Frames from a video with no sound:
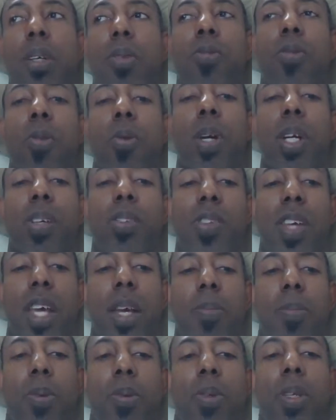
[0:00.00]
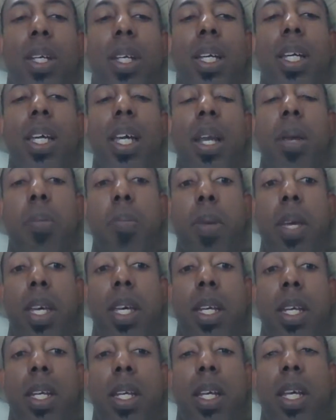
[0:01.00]
For example, in
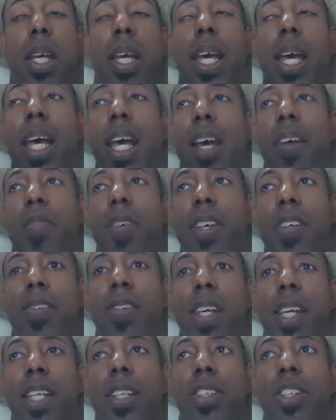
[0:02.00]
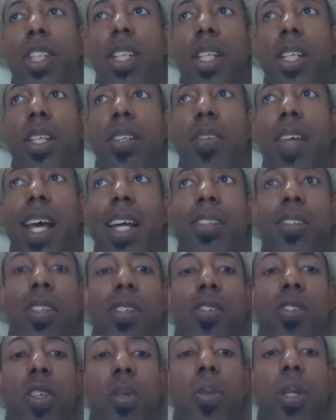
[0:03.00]
men, FSH is actually
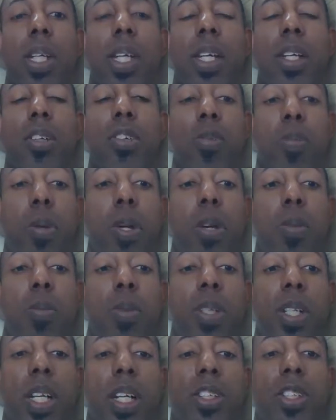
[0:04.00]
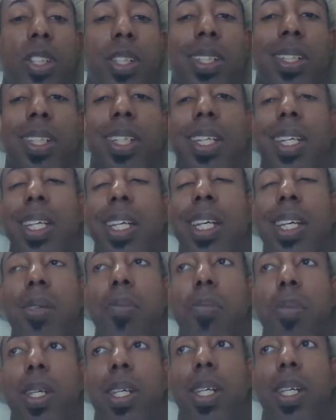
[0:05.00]
stimulating sperm production.
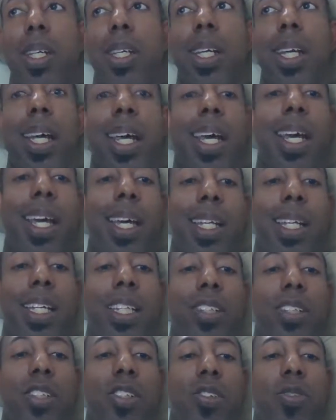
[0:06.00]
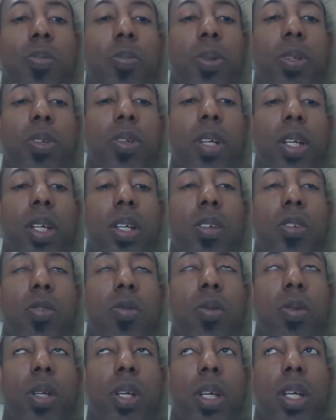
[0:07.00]
In men, LH is
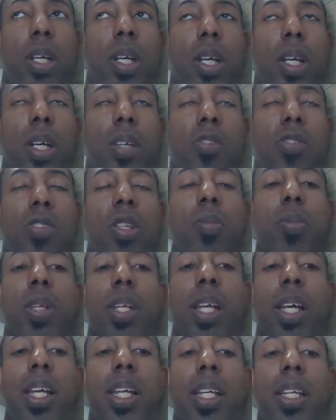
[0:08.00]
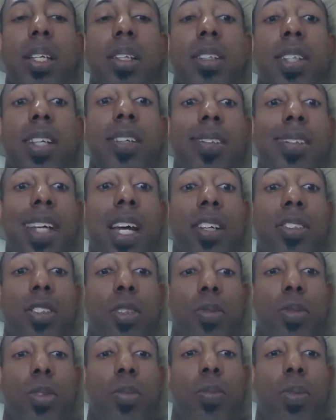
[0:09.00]
stimulating
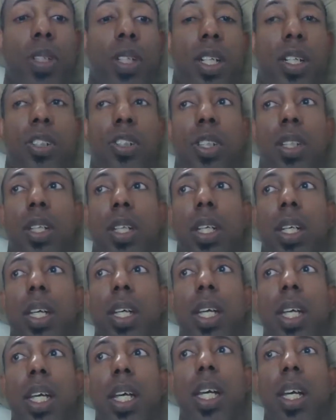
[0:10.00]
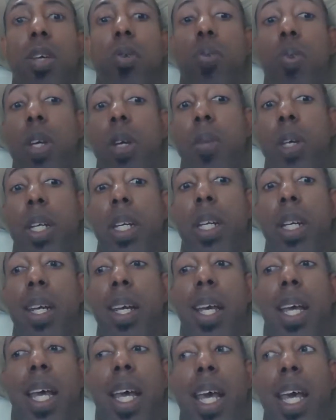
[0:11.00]
testosterone production. In women,
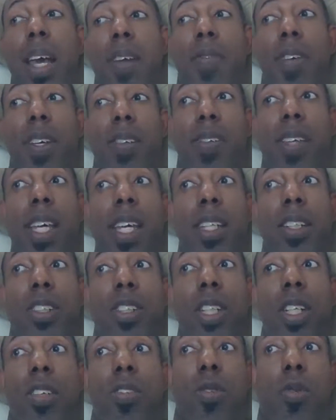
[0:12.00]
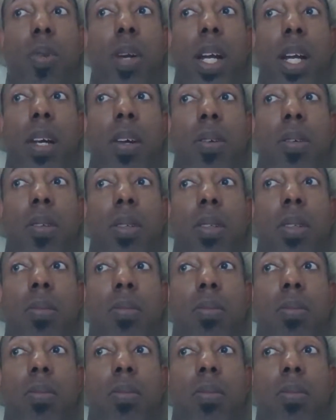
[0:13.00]
FSH is around